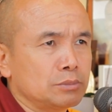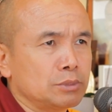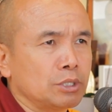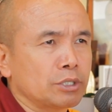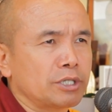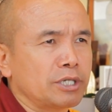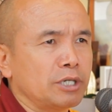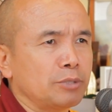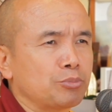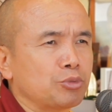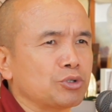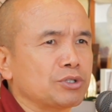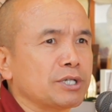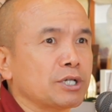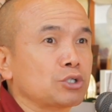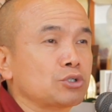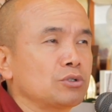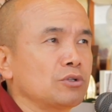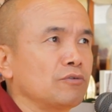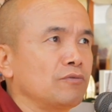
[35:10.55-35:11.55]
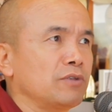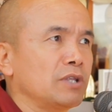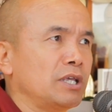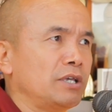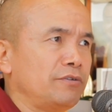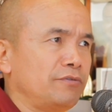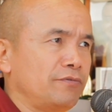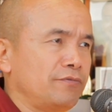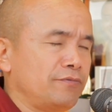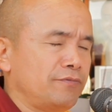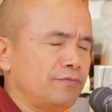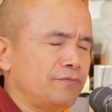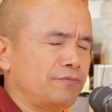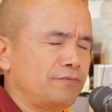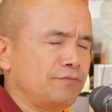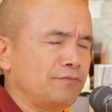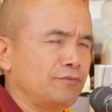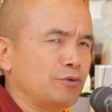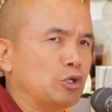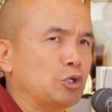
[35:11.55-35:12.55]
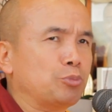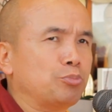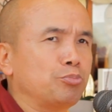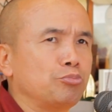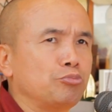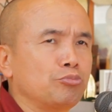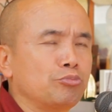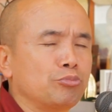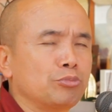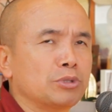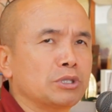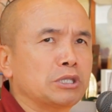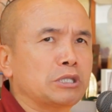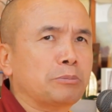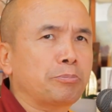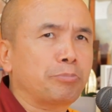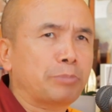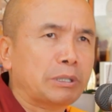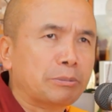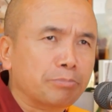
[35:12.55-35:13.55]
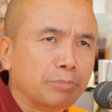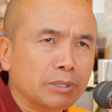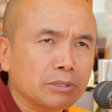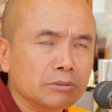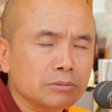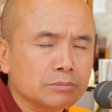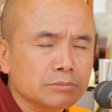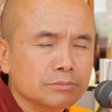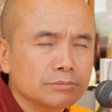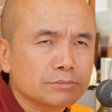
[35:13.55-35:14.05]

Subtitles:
Okay, protection of life. The people,